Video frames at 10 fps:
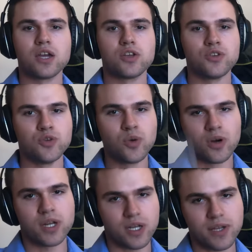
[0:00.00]
You are
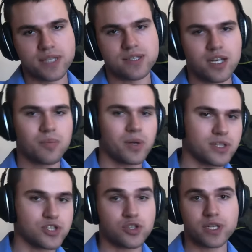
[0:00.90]
not classing up
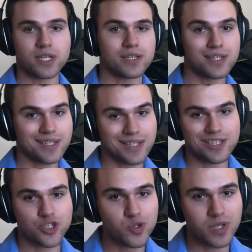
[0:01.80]
unless you're getting like a
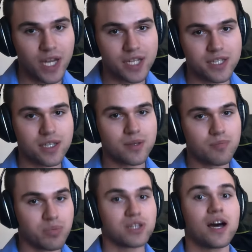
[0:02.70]
290
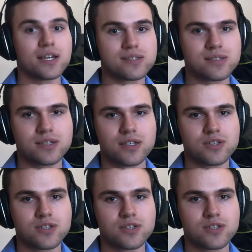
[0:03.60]
plus.